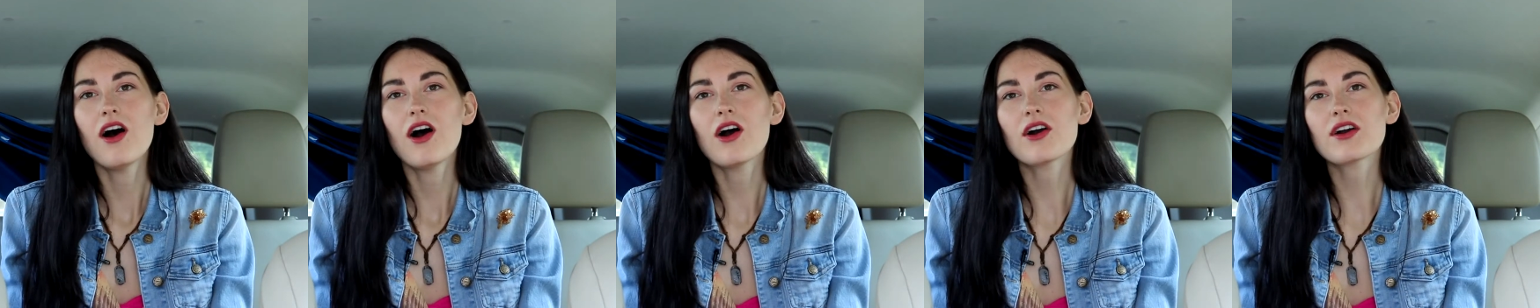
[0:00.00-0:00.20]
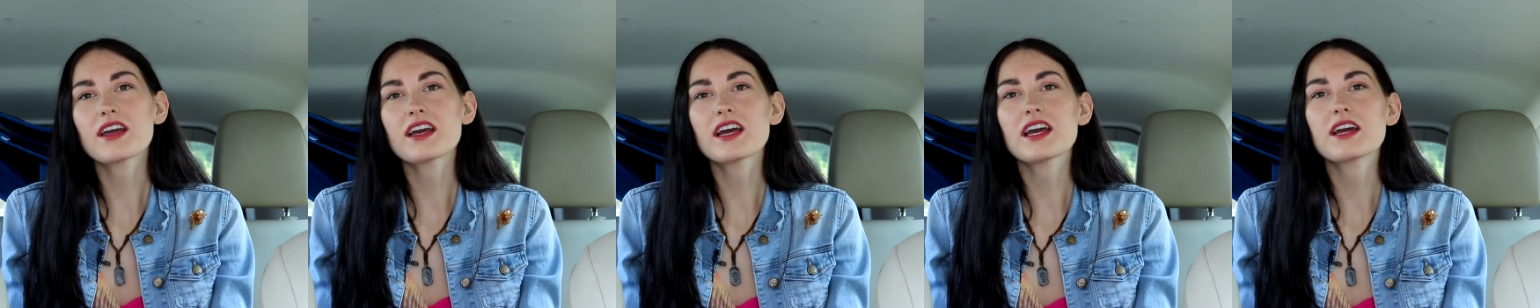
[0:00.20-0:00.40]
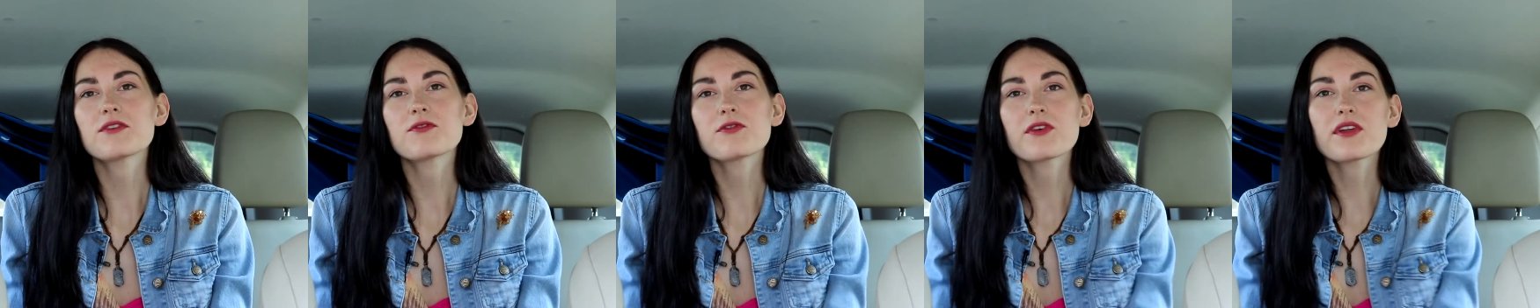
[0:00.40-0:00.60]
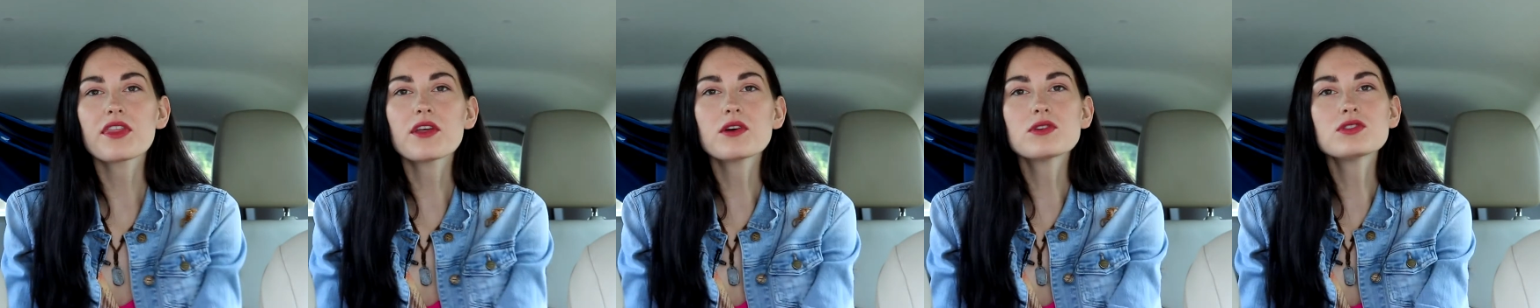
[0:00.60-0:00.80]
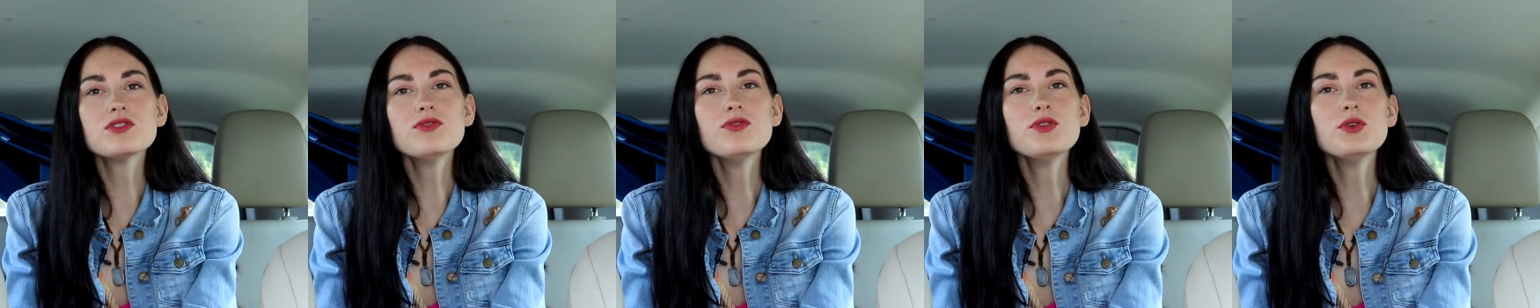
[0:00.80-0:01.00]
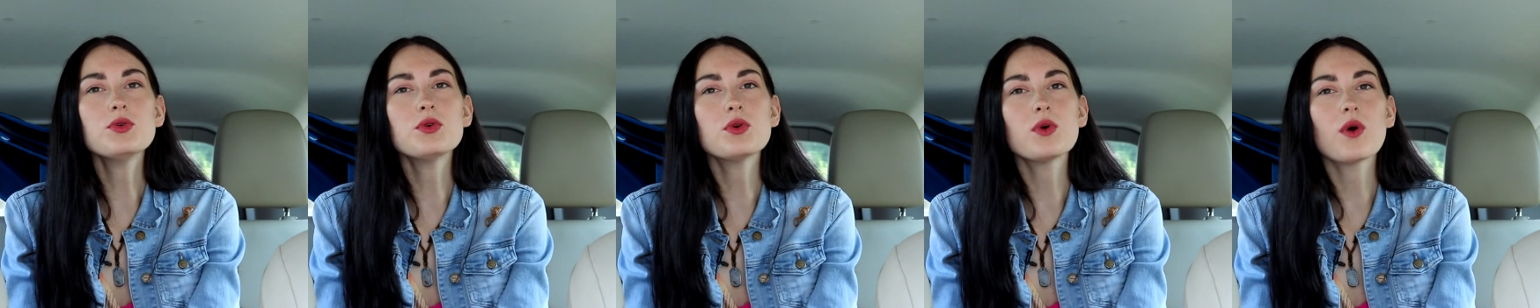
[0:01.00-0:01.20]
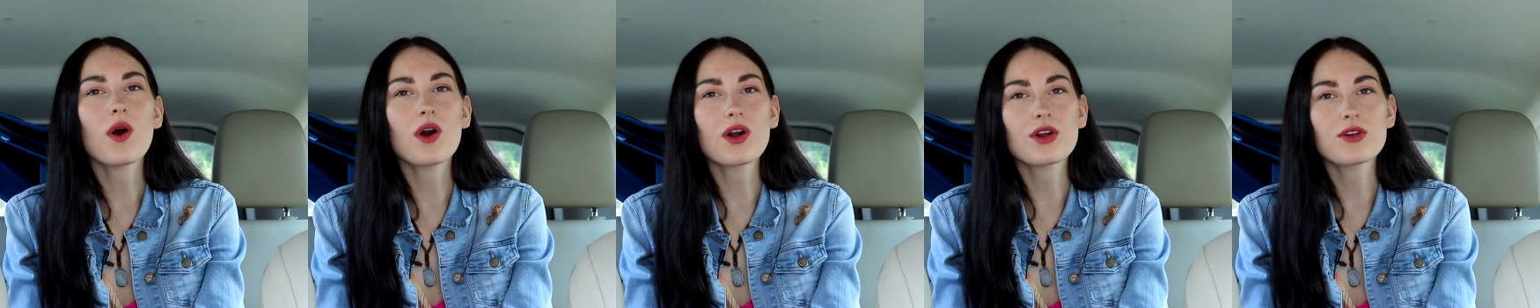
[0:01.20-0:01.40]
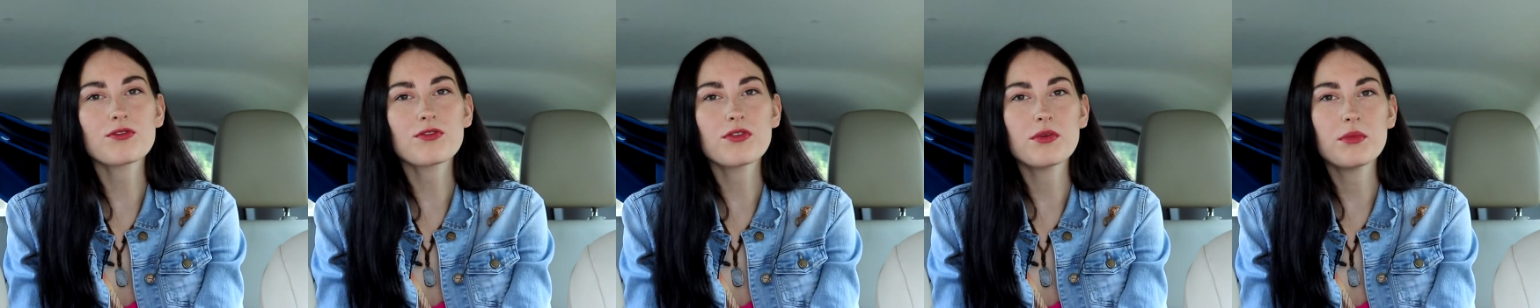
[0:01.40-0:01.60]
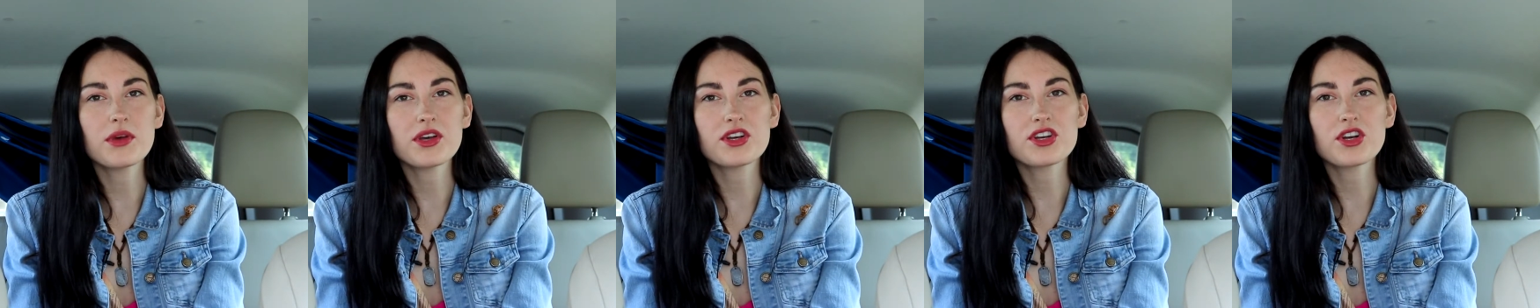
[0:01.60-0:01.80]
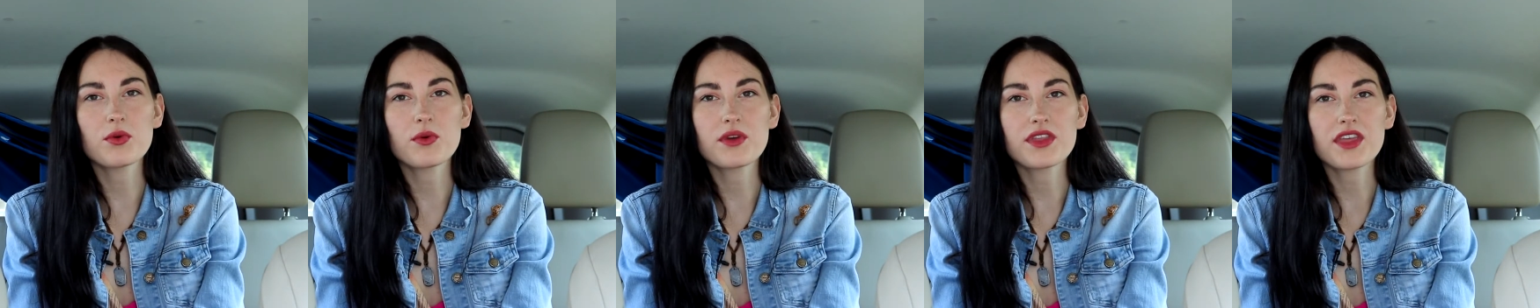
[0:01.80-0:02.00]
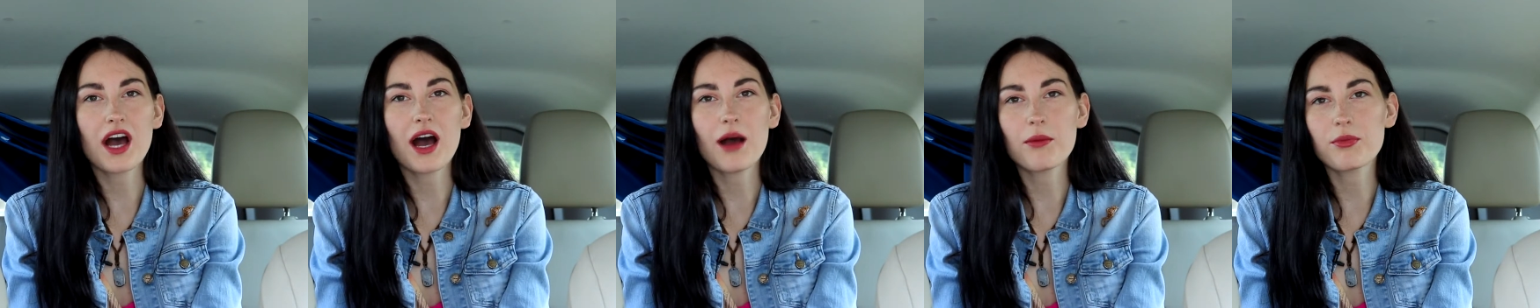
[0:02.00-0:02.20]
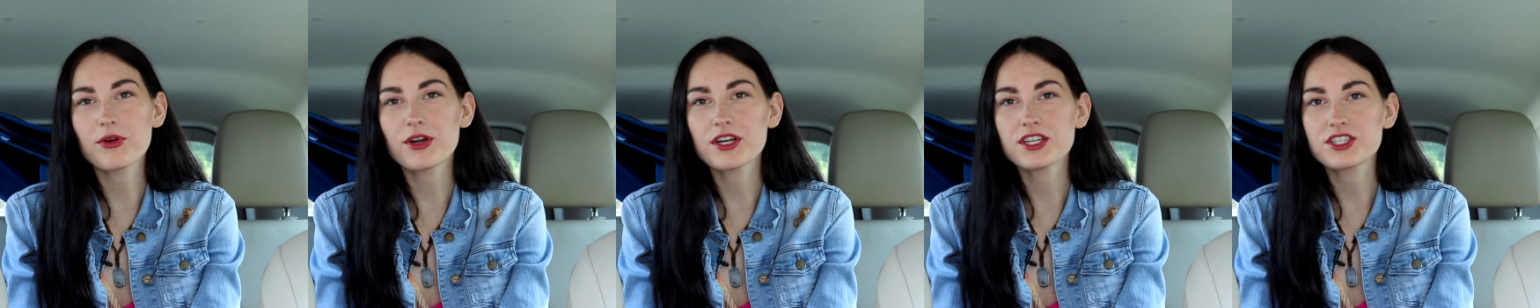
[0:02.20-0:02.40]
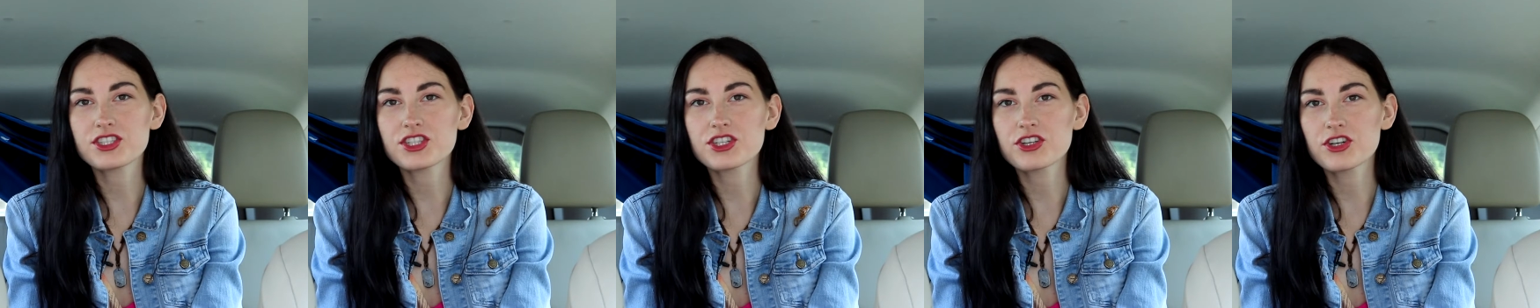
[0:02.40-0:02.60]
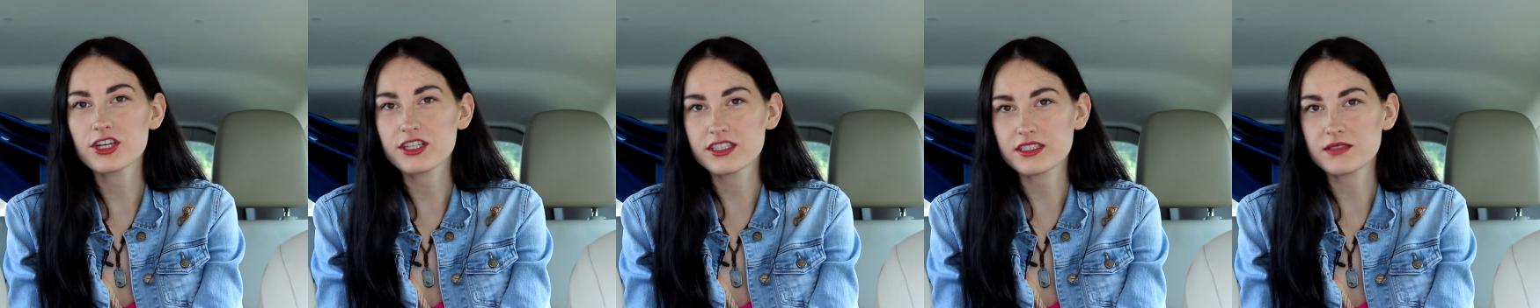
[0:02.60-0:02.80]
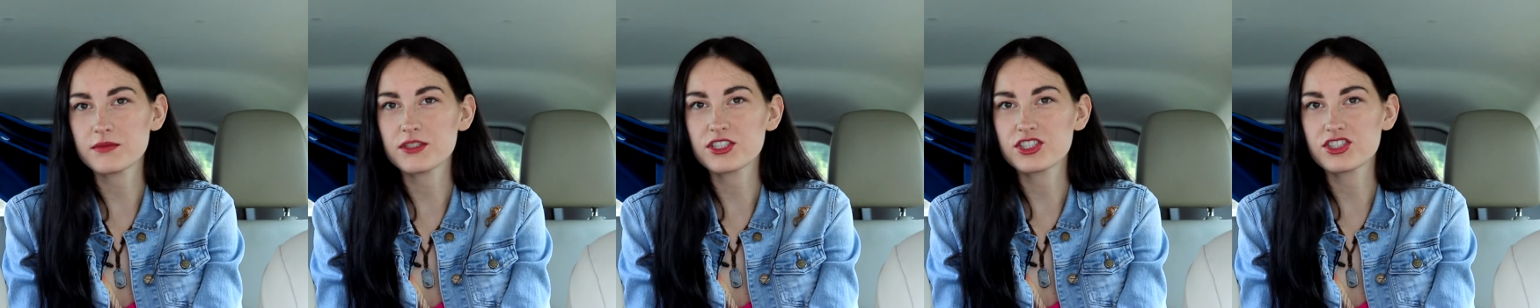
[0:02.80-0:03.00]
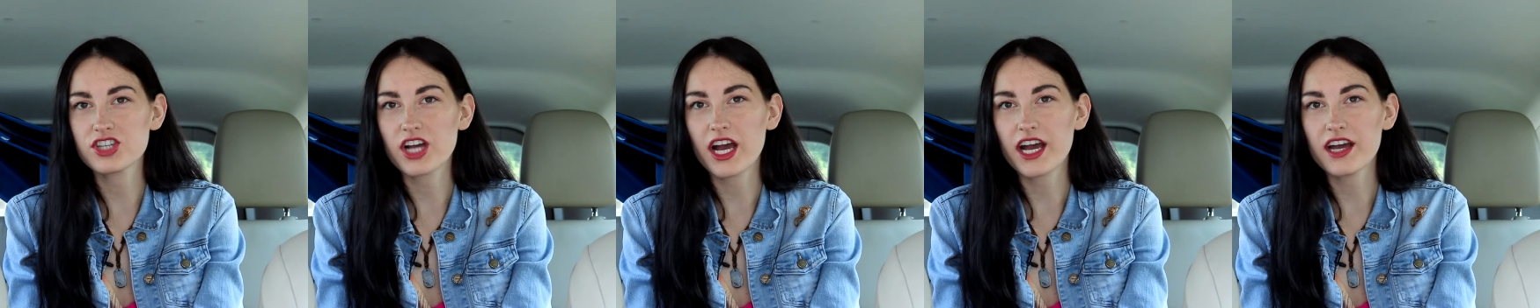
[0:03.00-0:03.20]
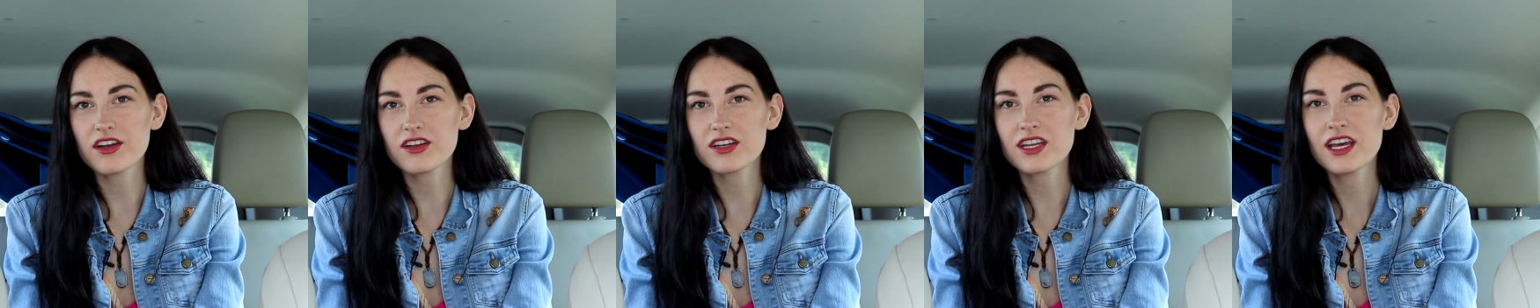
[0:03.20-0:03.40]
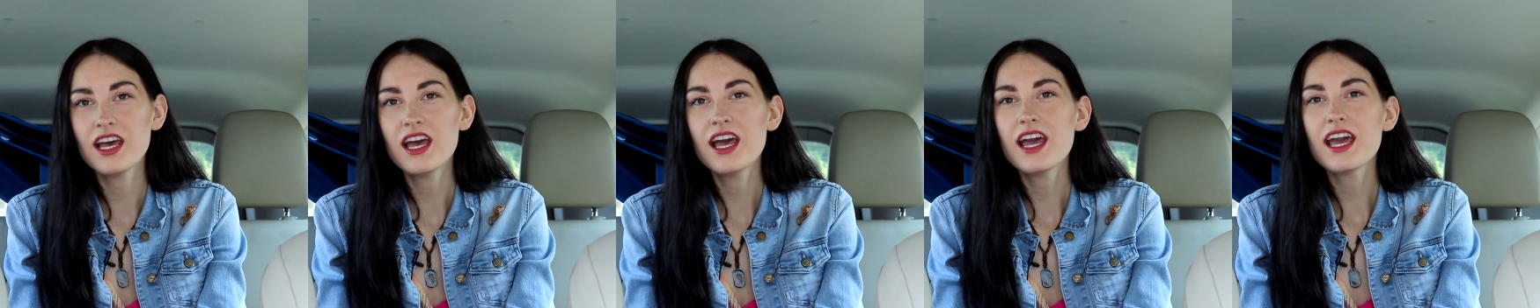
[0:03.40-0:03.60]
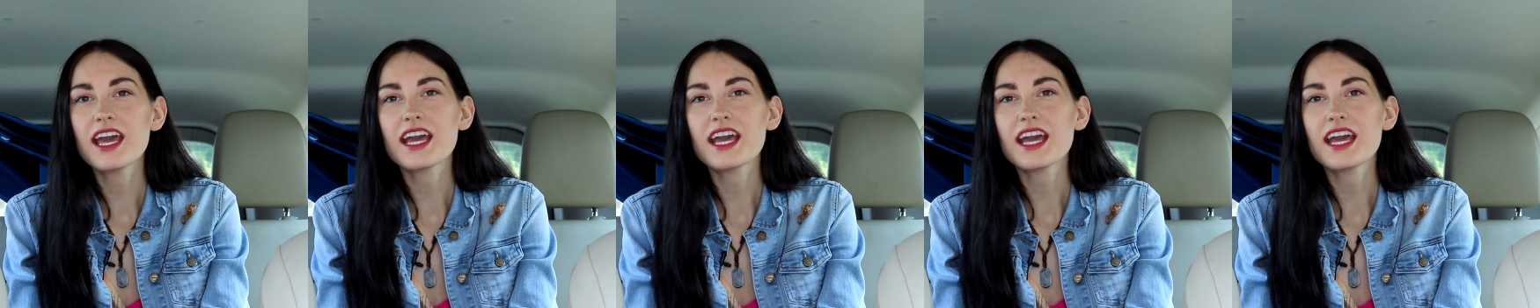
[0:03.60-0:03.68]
Okay, for those of you who aren't familiar with Operation Christmas Child,